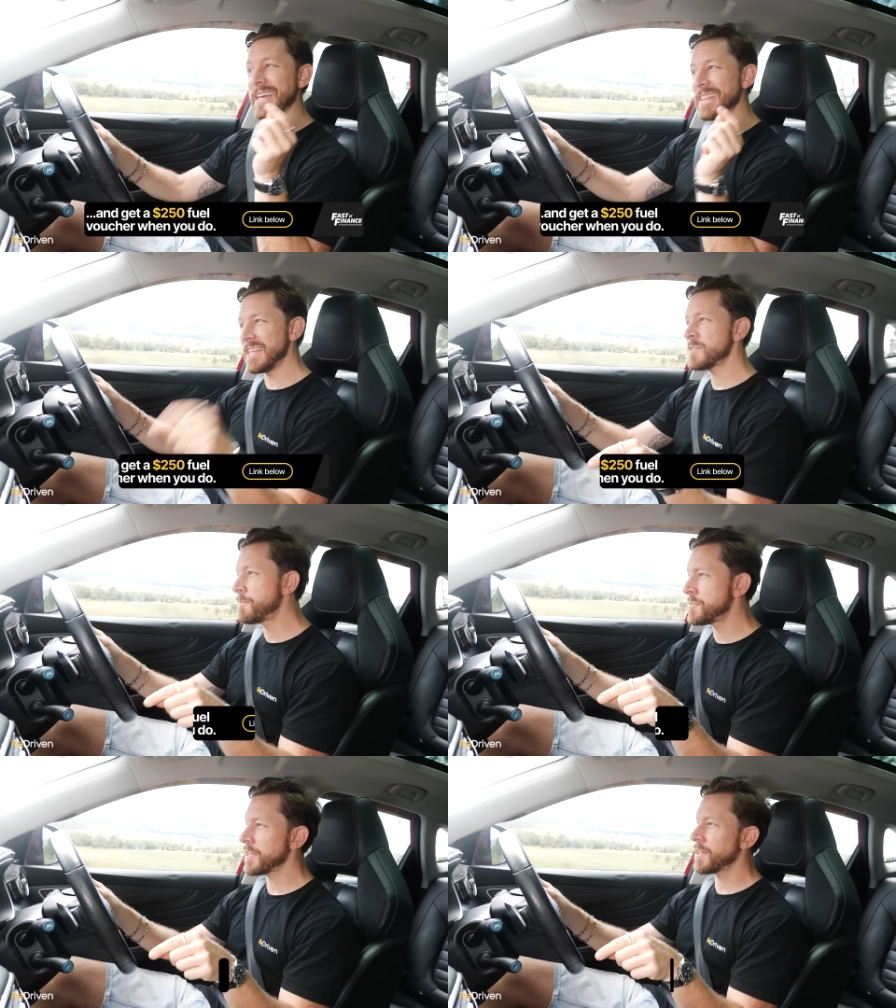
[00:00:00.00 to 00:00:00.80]
In this
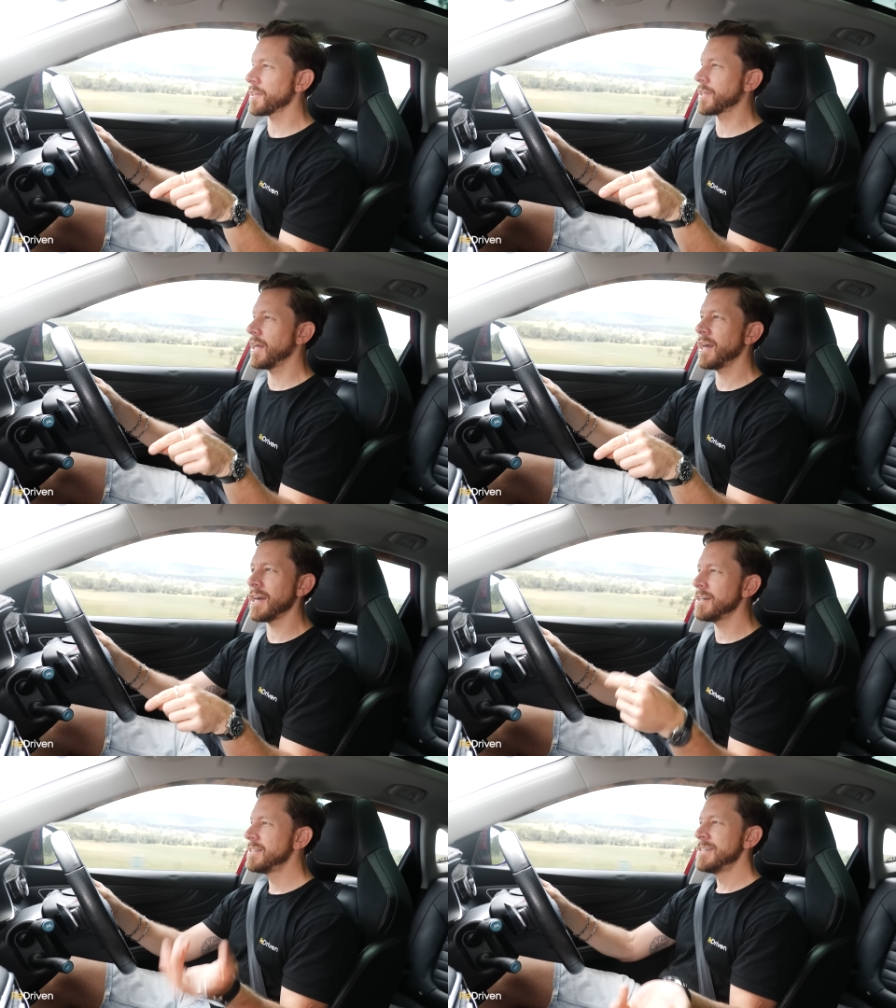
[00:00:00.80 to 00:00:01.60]
particular
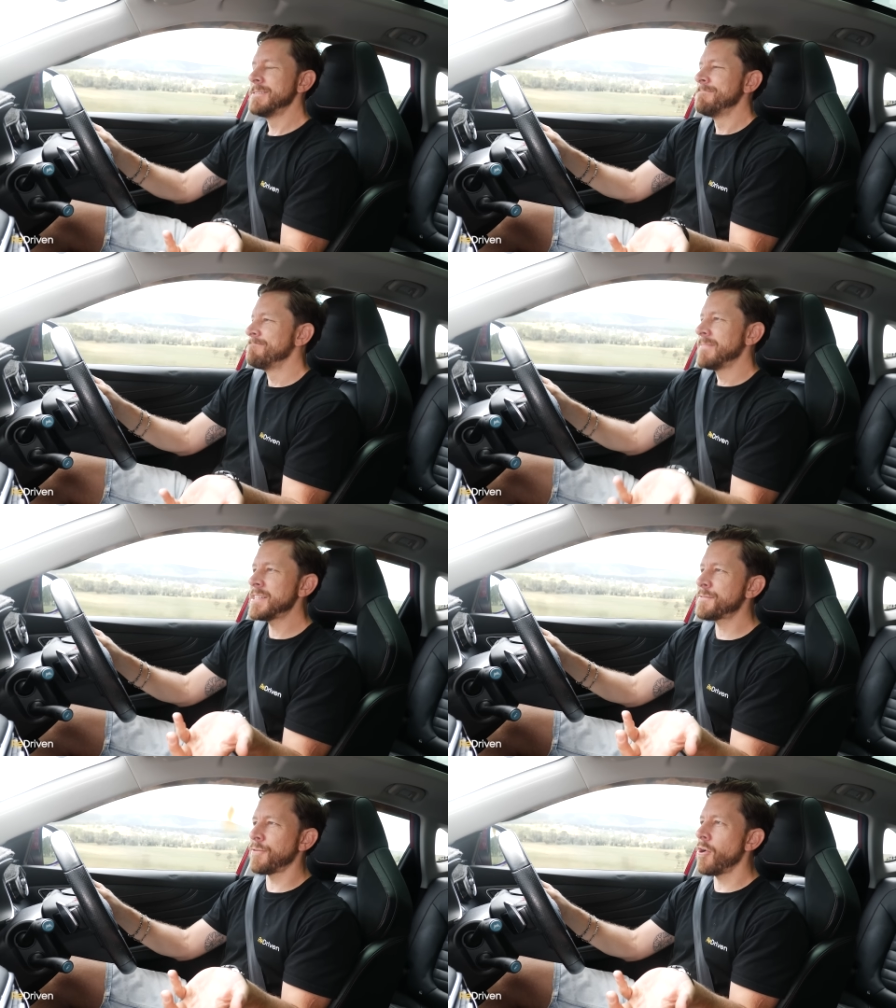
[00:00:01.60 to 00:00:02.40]
car,
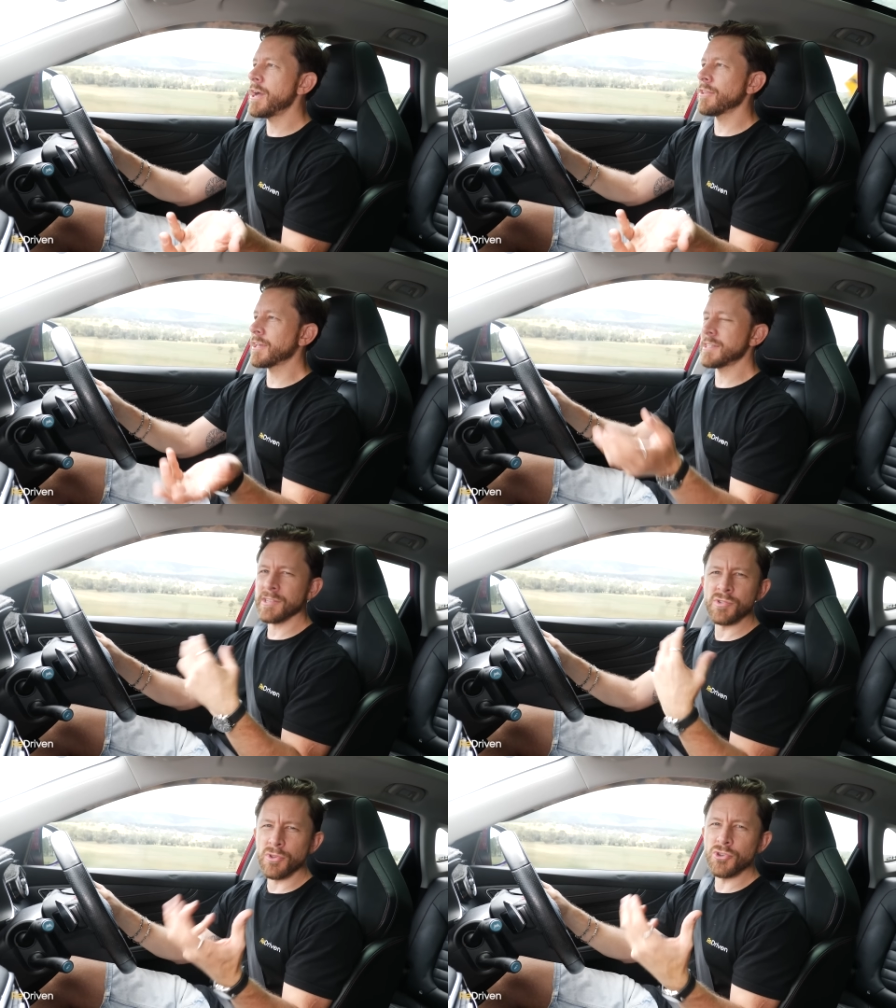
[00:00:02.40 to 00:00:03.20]
it's fine. Like it
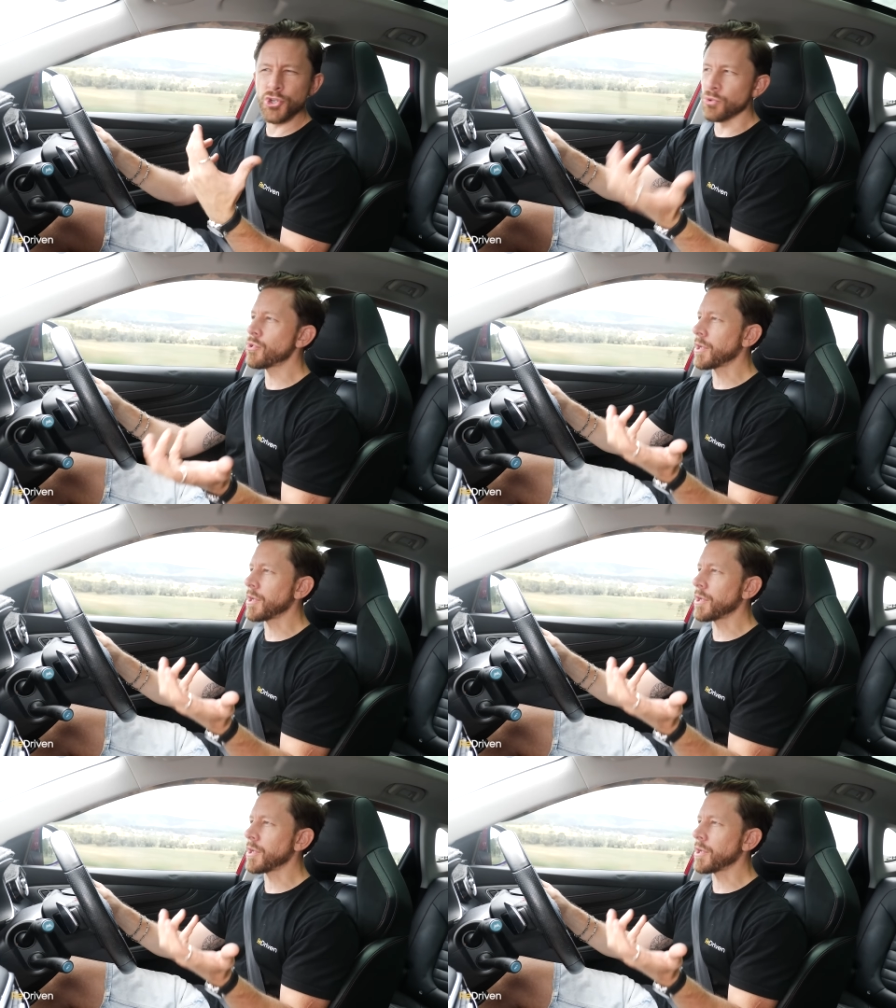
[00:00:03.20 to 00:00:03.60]
does all the dual